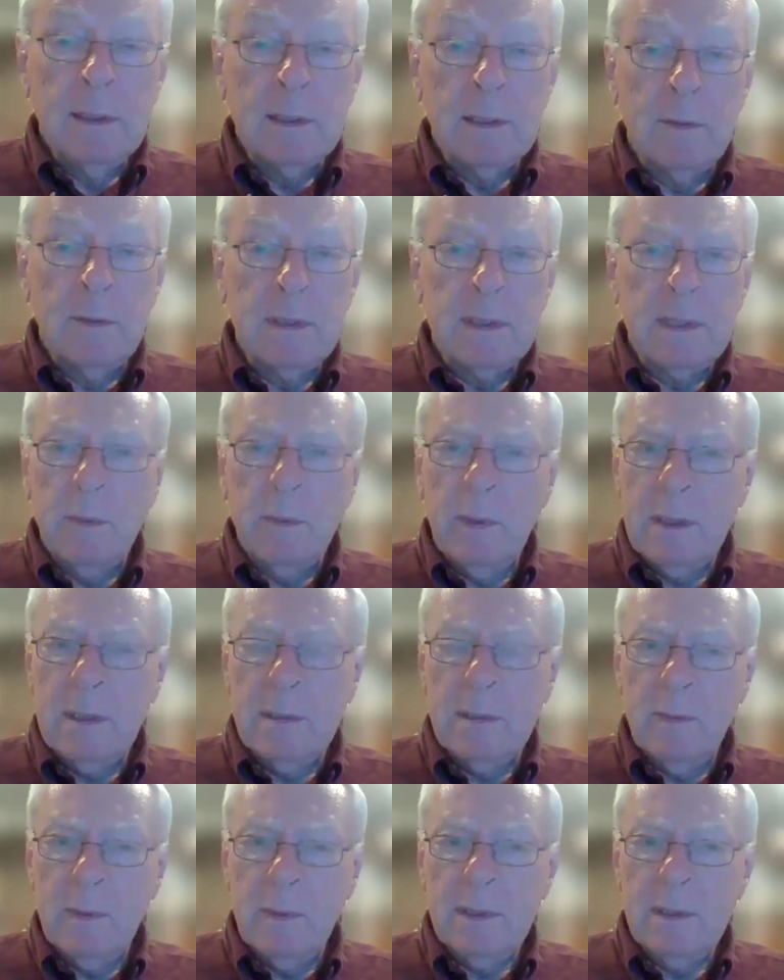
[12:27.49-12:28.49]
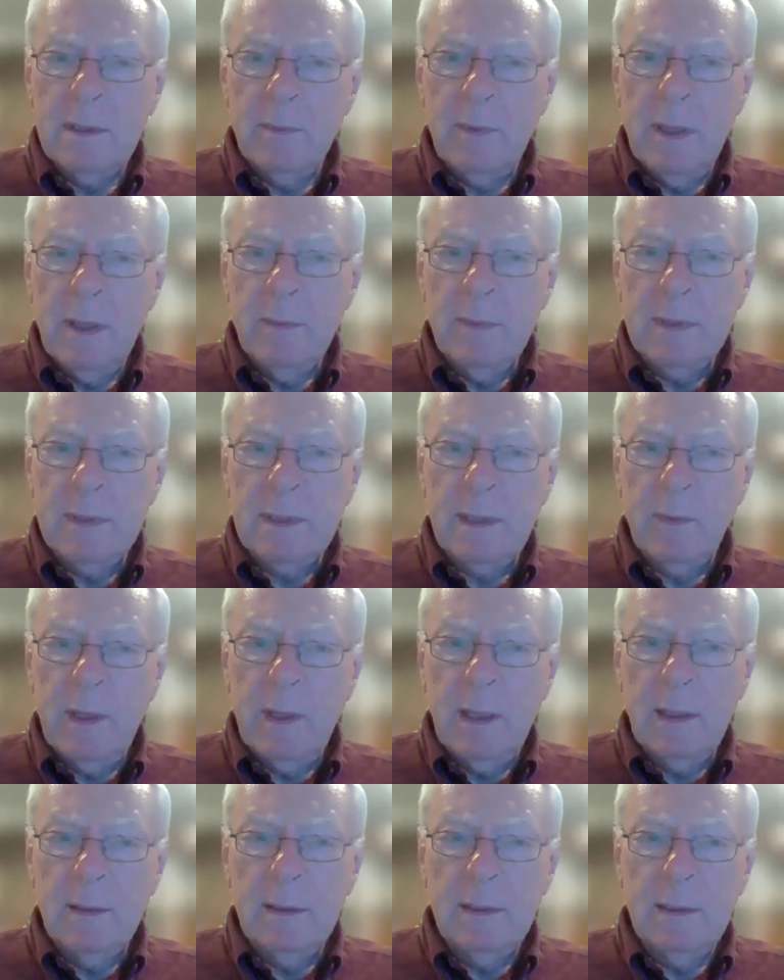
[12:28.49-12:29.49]
So we said, "What's the problem?" They said,
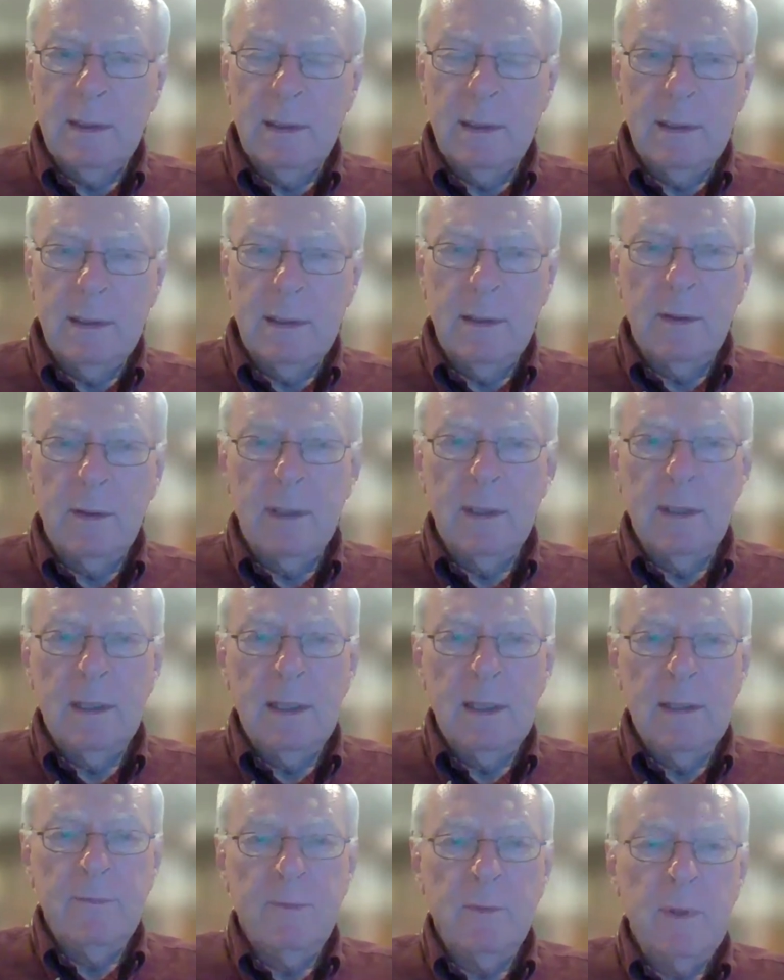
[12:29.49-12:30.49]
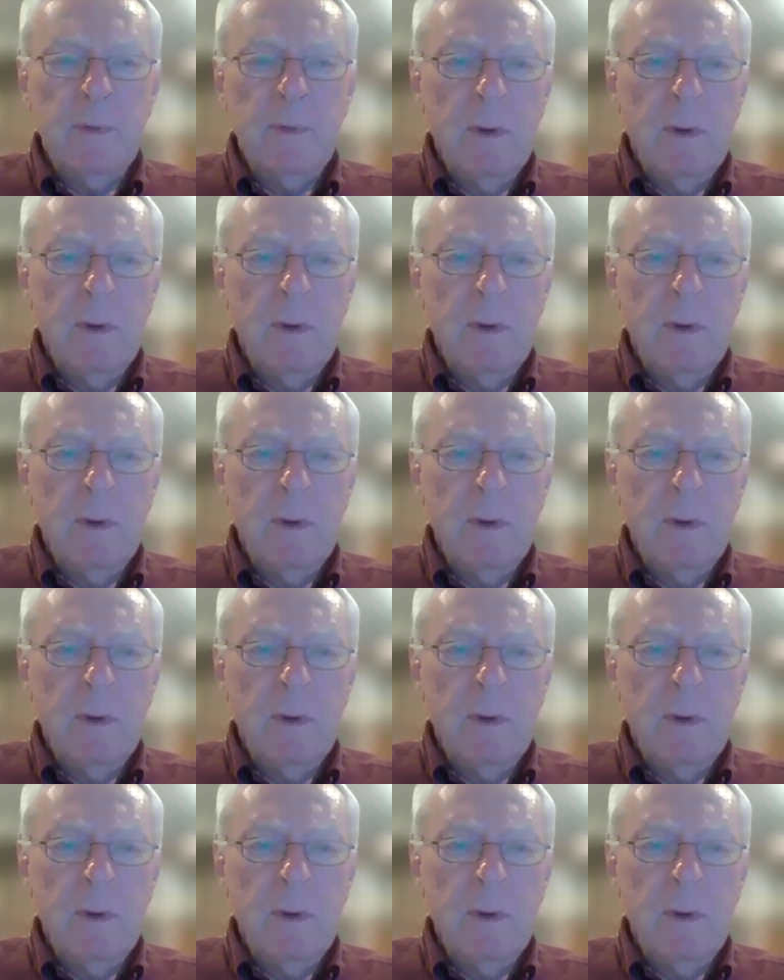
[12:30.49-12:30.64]
"Well, if